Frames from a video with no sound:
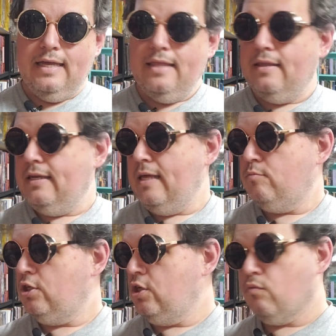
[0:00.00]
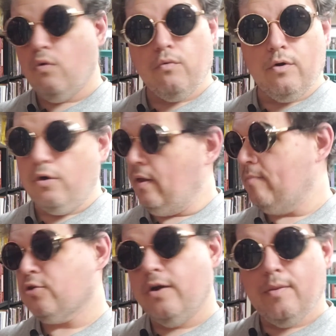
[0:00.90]
in the
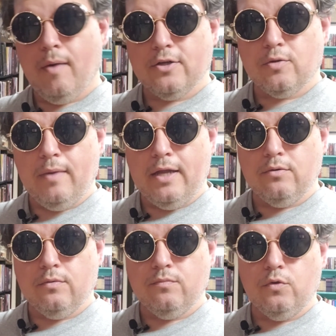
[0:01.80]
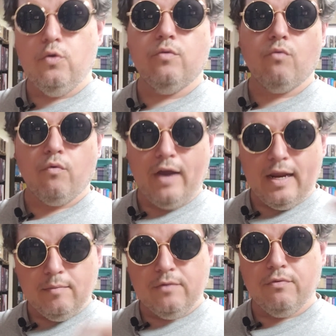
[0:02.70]
DMG in the monster manual, you can roll
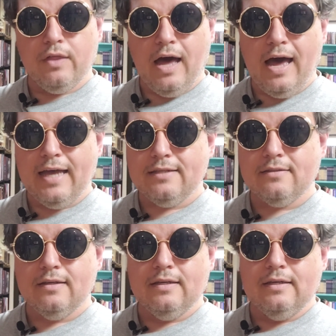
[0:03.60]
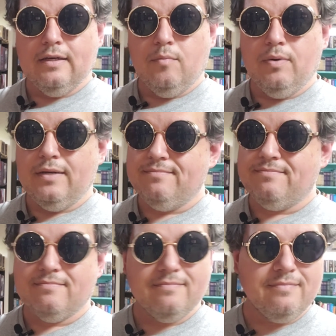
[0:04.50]
randomly for the eyes, but
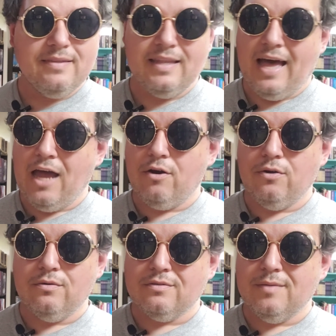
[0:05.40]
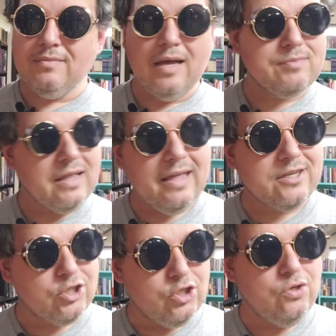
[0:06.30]
I don't know, sometimes I
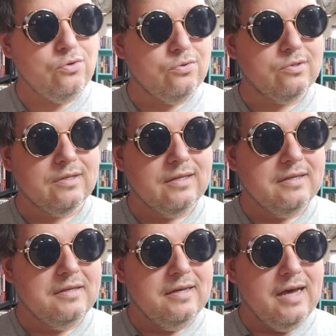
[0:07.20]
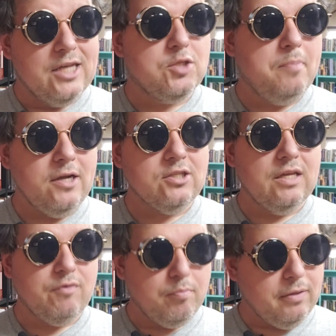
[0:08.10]
like to choose, especially
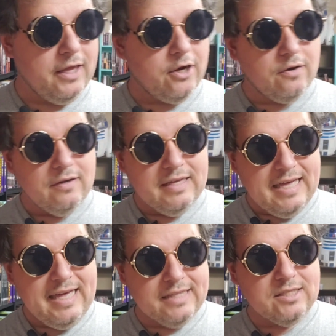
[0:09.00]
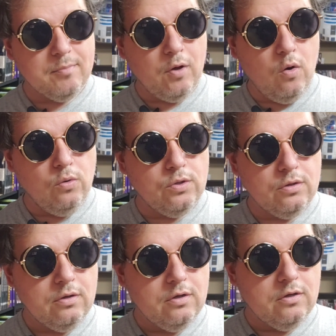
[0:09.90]
if a player hits the
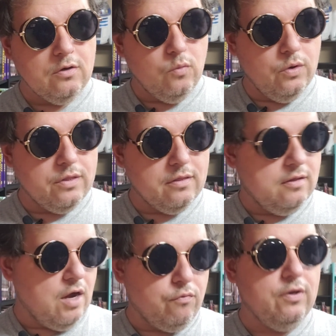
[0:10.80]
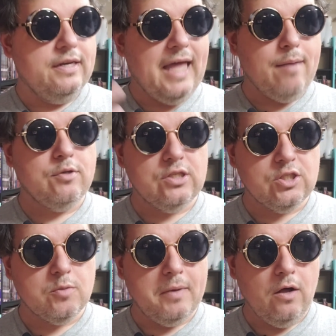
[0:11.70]
beholder with a really damaging
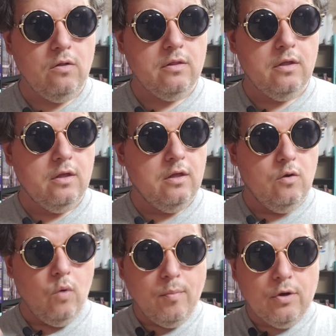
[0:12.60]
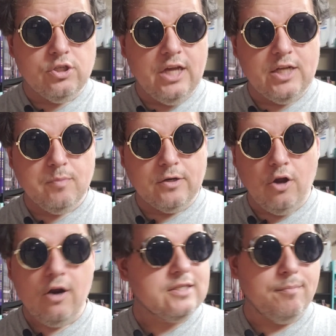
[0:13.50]
spell. Well, I'm going to change my
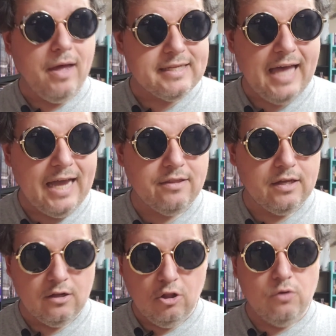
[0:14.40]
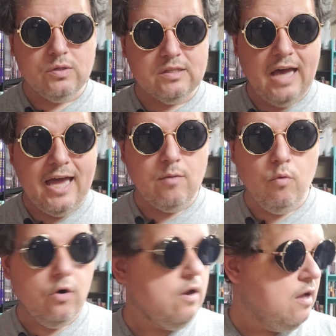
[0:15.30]
targets. I'm not attacking the closest guy
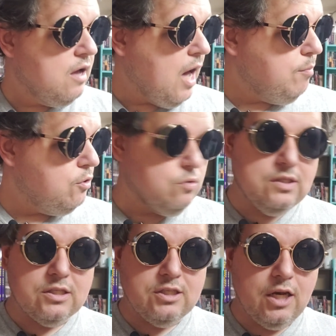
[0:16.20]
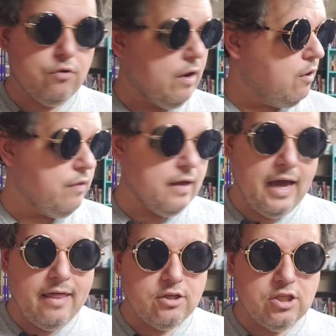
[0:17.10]
anymore. I'm going to use Disintegrate on that
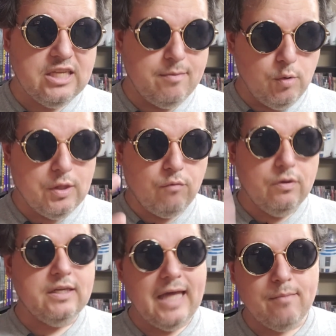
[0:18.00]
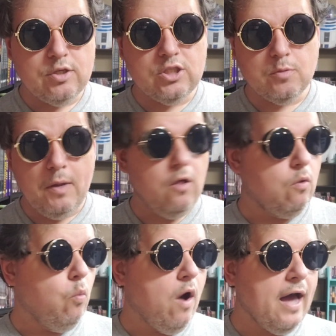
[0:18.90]
guy that just hit me with that really damaging spell.
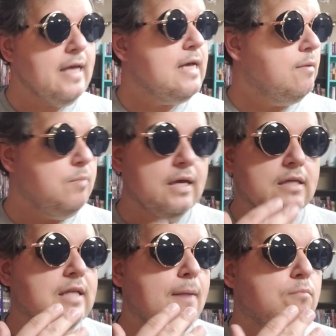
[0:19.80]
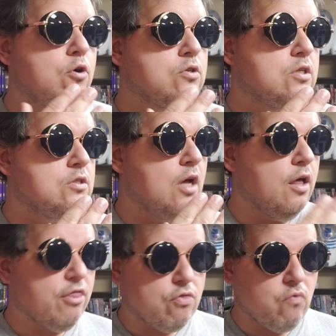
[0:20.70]
Why? Because that person's
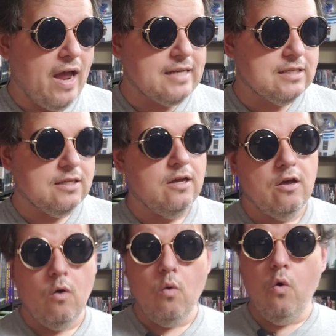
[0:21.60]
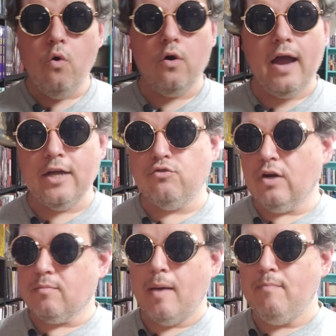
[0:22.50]
a threat. Or I
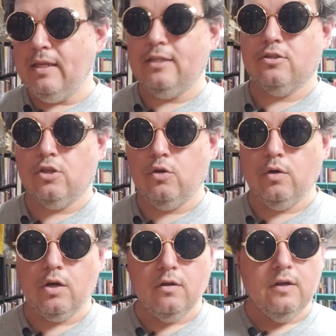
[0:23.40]
direct my minions to do it,